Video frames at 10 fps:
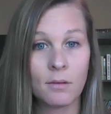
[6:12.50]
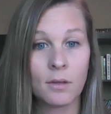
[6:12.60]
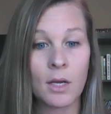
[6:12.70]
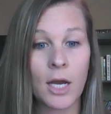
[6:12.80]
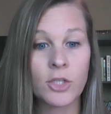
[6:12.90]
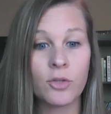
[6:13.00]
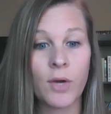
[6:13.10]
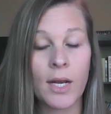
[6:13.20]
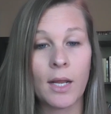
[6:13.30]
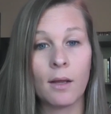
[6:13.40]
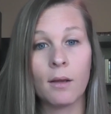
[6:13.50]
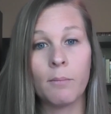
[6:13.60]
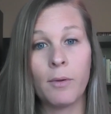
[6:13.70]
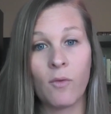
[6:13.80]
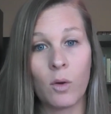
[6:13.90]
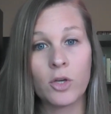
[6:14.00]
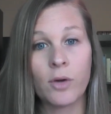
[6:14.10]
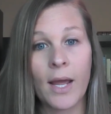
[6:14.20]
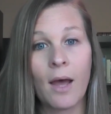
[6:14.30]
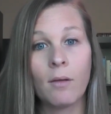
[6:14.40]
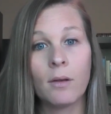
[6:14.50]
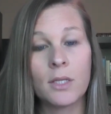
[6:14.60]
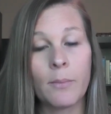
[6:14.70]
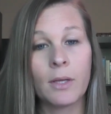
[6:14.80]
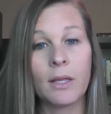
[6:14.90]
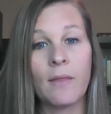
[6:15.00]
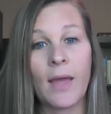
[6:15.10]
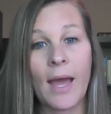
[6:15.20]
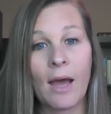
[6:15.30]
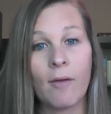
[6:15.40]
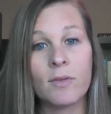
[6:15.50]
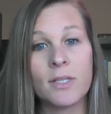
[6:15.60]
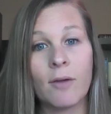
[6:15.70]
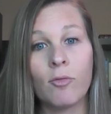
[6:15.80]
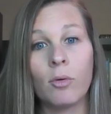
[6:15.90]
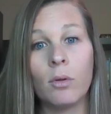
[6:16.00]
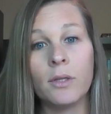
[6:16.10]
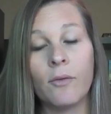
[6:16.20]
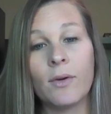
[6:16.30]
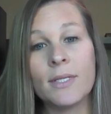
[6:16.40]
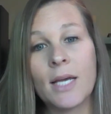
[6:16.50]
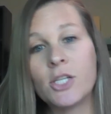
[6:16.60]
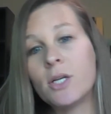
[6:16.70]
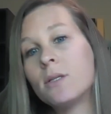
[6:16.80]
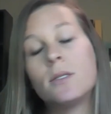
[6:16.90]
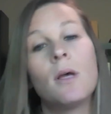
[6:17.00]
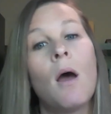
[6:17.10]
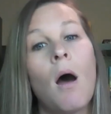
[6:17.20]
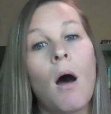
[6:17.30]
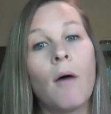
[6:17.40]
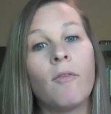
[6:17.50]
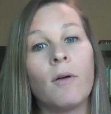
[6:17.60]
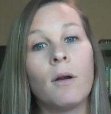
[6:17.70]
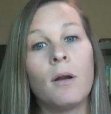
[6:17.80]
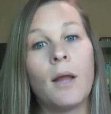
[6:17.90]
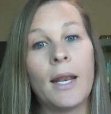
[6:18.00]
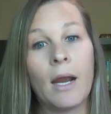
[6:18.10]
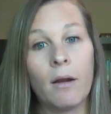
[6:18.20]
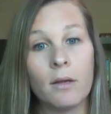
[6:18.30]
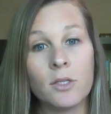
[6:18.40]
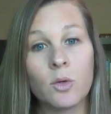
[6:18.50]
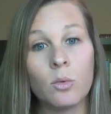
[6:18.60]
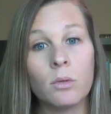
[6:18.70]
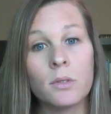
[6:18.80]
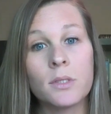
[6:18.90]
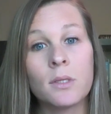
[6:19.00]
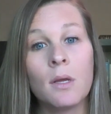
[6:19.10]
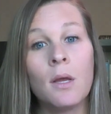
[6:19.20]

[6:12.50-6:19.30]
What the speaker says: concussion training before you try out. Typically, they have several different sessions offered at area schools